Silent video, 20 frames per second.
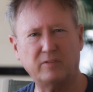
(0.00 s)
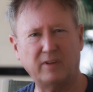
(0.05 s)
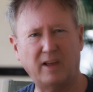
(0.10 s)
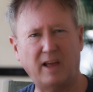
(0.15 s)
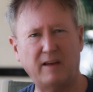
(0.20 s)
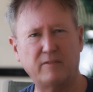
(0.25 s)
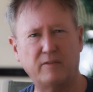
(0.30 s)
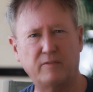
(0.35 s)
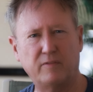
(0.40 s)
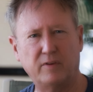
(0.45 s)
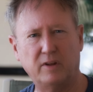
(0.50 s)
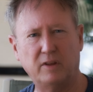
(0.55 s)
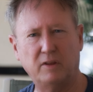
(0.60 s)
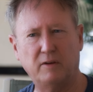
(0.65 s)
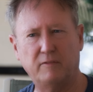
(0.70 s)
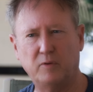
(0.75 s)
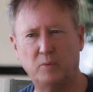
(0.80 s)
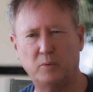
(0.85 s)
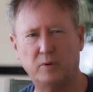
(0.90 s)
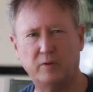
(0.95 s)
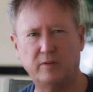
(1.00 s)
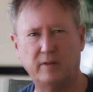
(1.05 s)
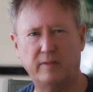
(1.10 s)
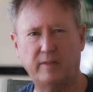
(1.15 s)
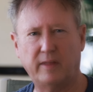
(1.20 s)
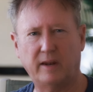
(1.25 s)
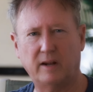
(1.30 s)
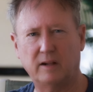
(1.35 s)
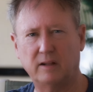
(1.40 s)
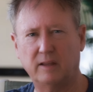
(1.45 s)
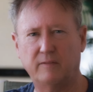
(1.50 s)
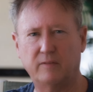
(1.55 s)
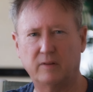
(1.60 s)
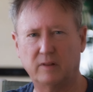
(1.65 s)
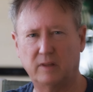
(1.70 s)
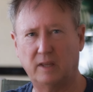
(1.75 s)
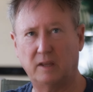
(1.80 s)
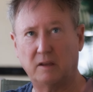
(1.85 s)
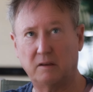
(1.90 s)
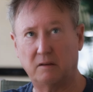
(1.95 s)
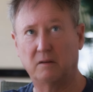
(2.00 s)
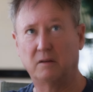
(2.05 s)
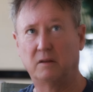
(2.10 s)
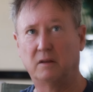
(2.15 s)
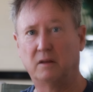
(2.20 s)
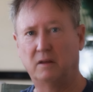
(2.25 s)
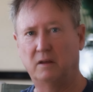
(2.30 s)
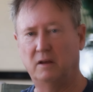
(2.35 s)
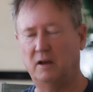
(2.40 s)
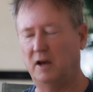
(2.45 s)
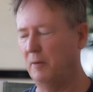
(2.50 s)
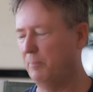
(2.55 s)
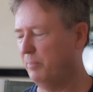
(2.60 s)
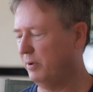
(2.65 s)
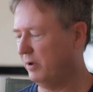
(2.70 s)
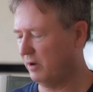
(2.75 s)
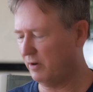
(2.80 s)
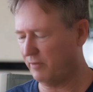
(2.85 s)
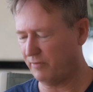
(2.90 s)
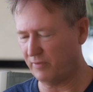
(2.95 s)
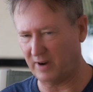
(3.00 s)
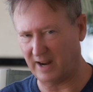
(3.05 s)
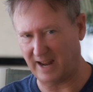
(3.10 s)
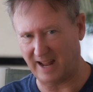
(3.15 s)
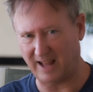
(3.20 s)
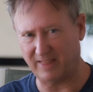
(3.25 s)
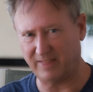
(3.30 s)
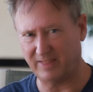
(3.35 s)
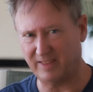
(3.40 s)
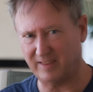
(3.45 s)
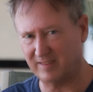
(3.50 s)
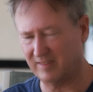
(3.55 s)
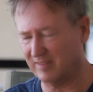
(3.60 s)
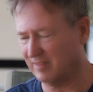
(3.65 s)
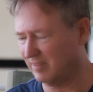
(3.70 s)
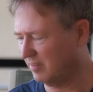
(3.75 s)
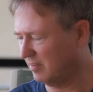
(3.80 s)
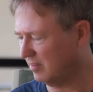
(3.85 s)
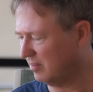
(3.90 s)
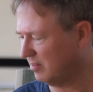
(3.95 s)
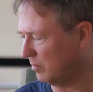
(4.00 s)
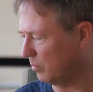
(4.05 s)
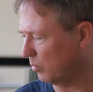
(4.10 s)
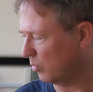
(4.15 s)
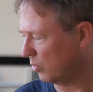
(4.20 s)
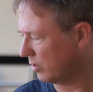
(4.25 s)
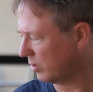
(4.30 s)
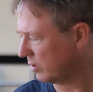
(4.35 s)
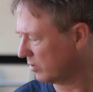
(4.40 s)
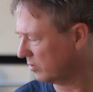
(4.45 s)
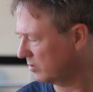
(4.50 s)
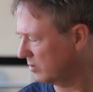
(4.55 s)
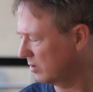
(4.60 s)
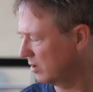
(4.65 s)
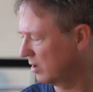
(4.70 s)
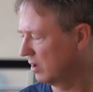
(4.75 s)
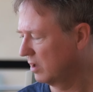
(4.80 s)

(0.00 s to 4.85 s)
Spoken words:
I have a video. If you want to see that, I'll leave a link up here for how this system works.